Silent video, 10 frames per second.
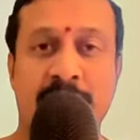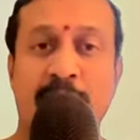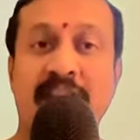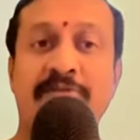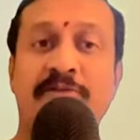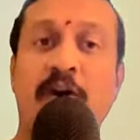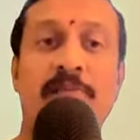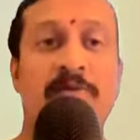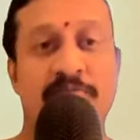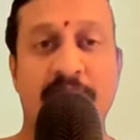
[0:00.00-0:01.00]
very
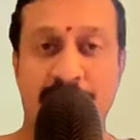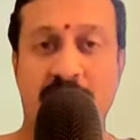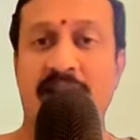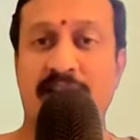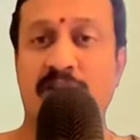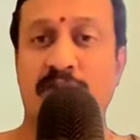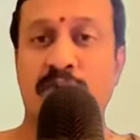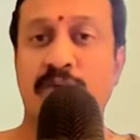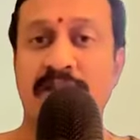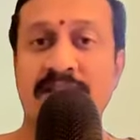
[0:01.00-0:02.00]
form of Brahmanda, or
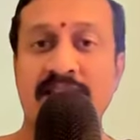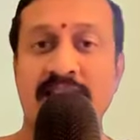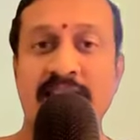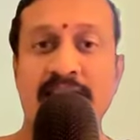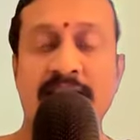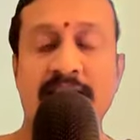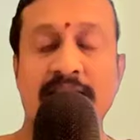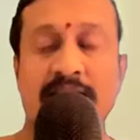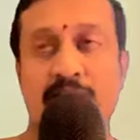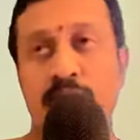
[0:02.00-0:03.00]
who is the
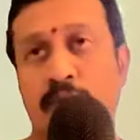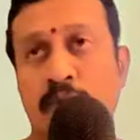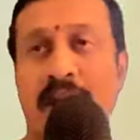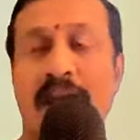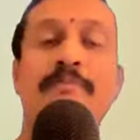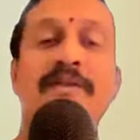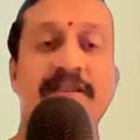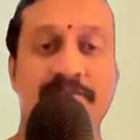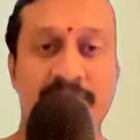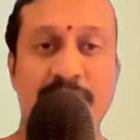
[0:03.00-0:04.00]
who can
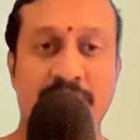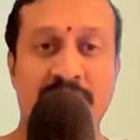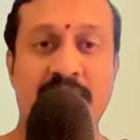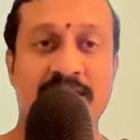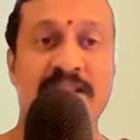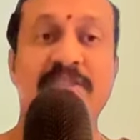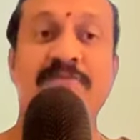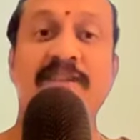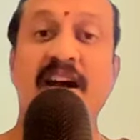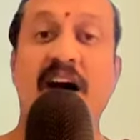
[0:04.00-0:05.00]
be viewed in
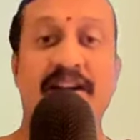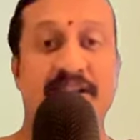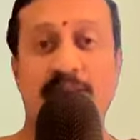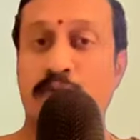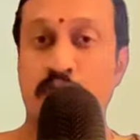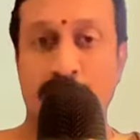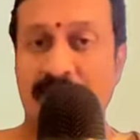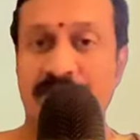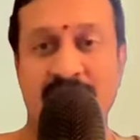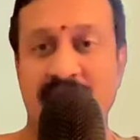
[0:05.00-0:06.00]
the Virat
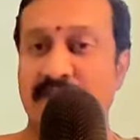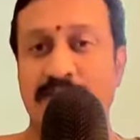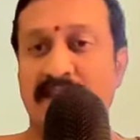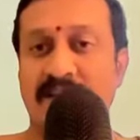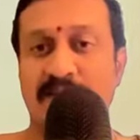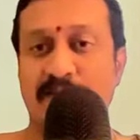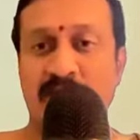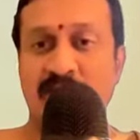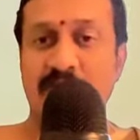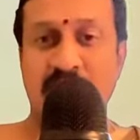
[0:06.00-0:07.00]
Rupa. That is why he is
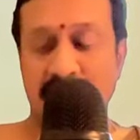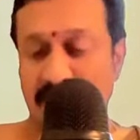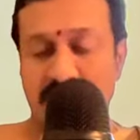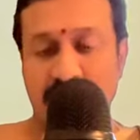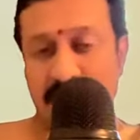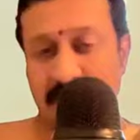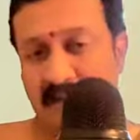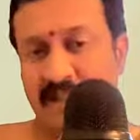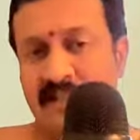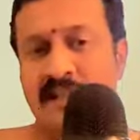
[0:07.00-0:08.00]
called as Vrikshebhyo
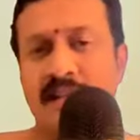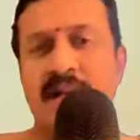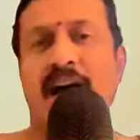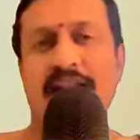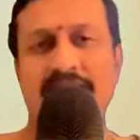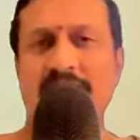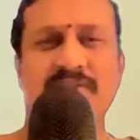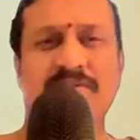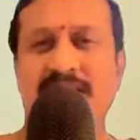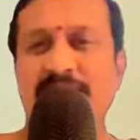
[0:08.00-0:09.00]
Namaha. A tree
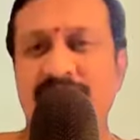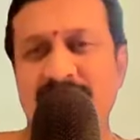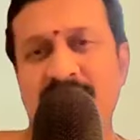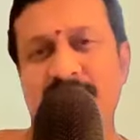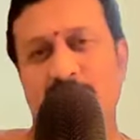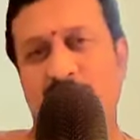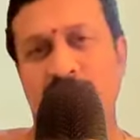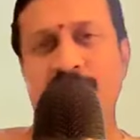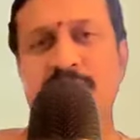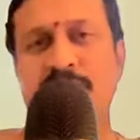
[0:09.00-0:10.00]
of life is
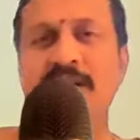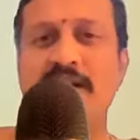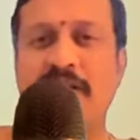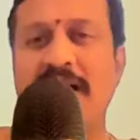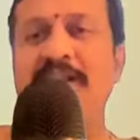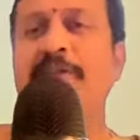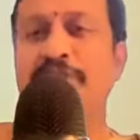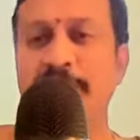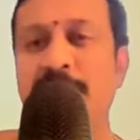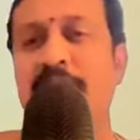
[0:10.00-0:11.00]
also kind
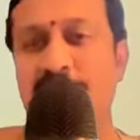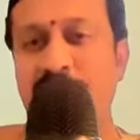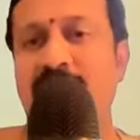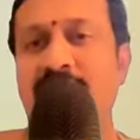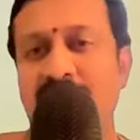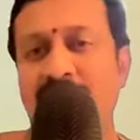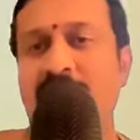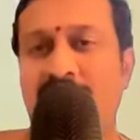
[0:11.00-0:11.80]
of similar to that,